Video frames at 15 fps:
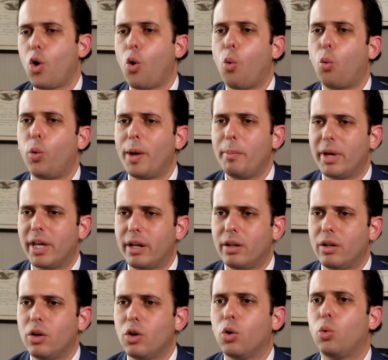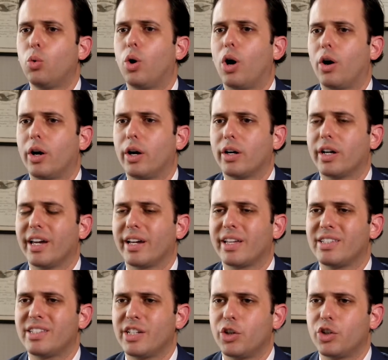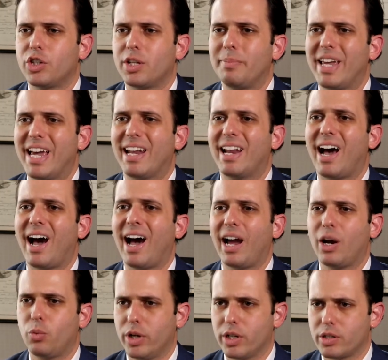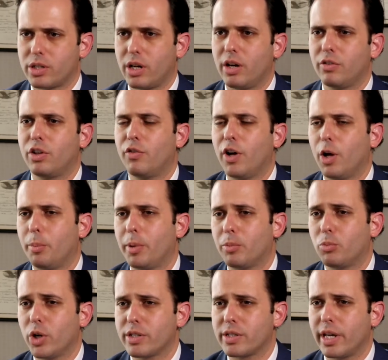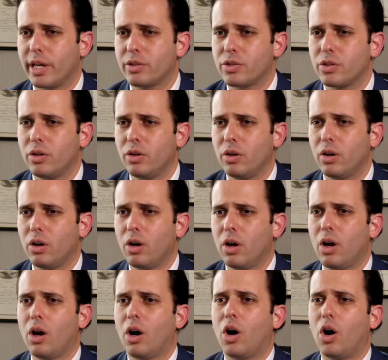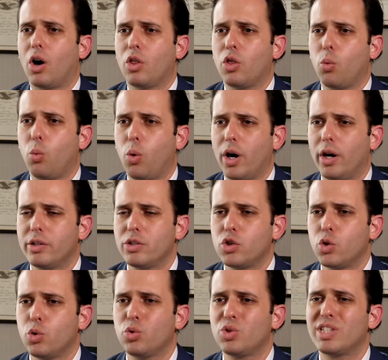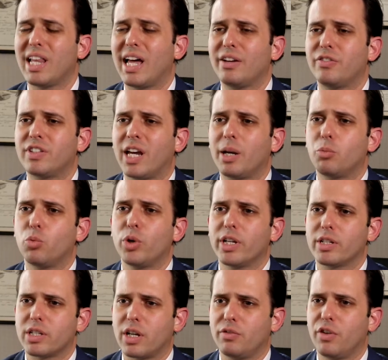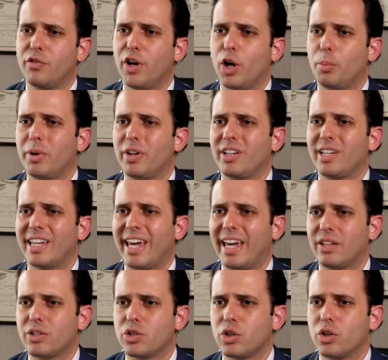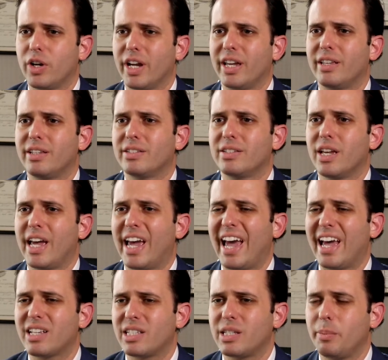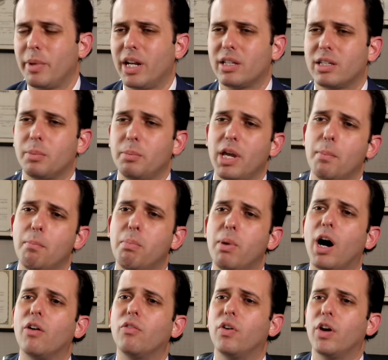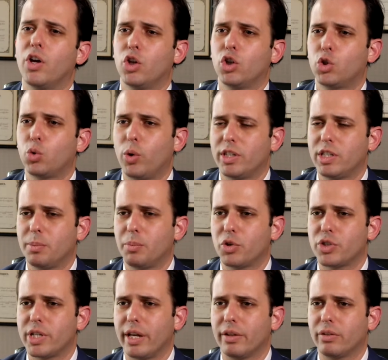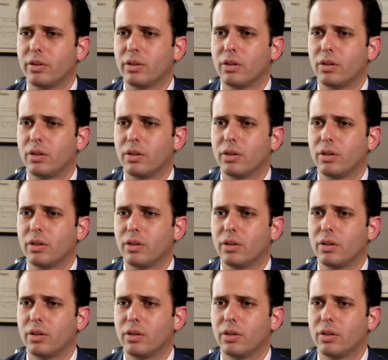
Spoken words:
Women who are considered to be at a high risk of developing breast cancer are the ones whose lifetime risk of developing cancer is estimated to be above 20%.